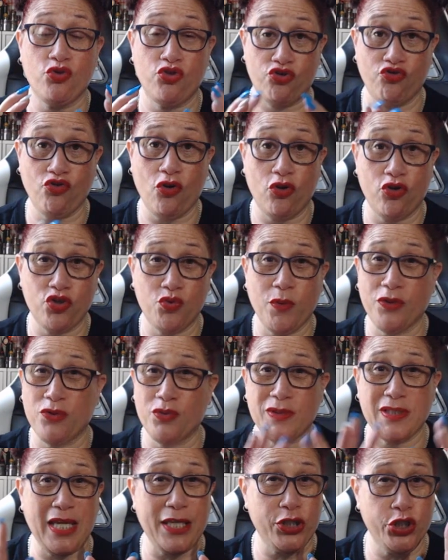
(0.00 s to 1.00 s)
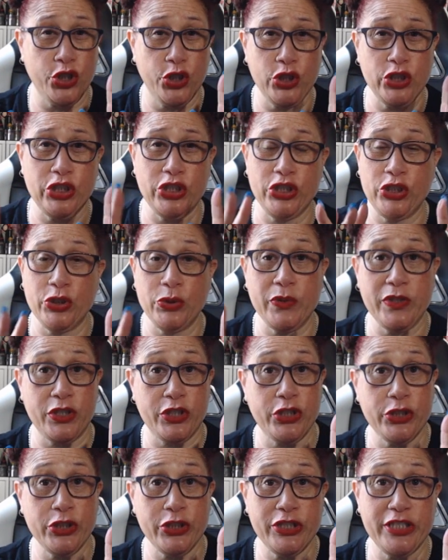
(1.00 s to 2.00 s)
strong as well. There was like 32 and
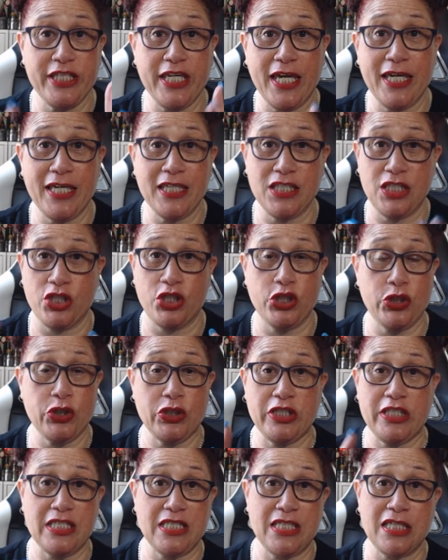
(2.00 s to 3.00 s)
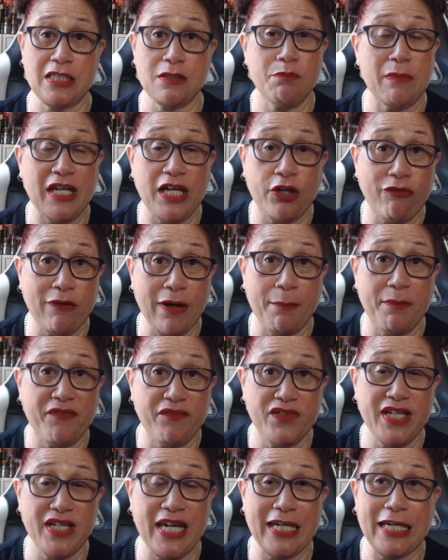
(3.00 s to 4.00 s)
38 and 36 milligram of
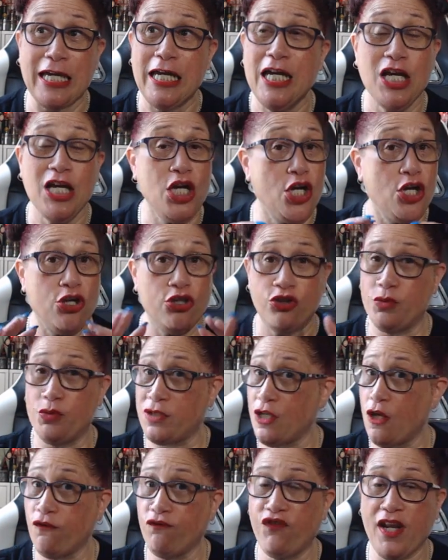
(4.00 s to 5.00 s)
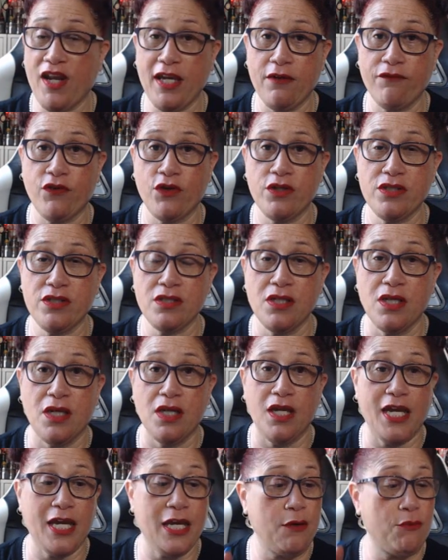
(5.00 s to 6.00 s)
nic. There was no flavours.
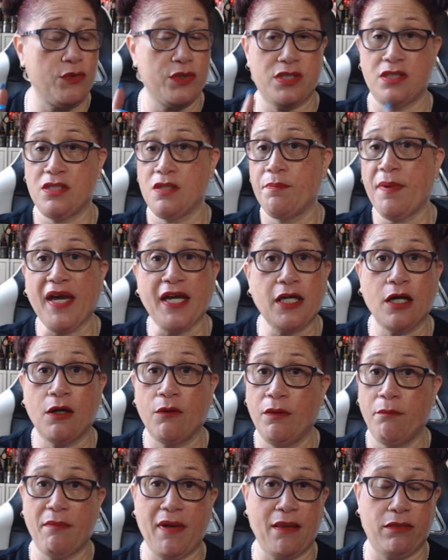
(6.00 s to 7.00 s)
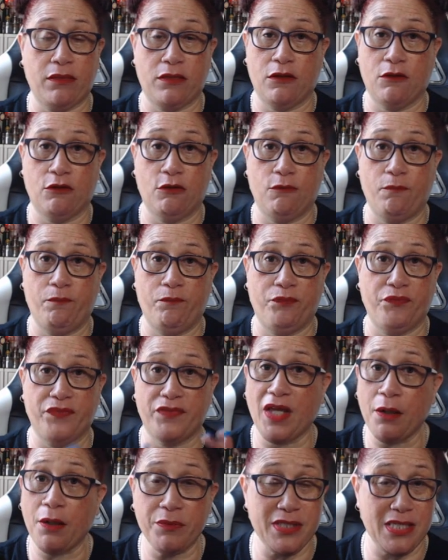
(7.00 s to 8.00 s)
It was tobacco and menthol.
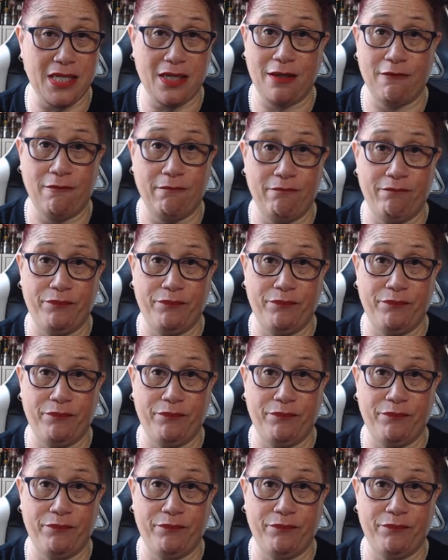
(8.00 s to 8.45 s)
That was it.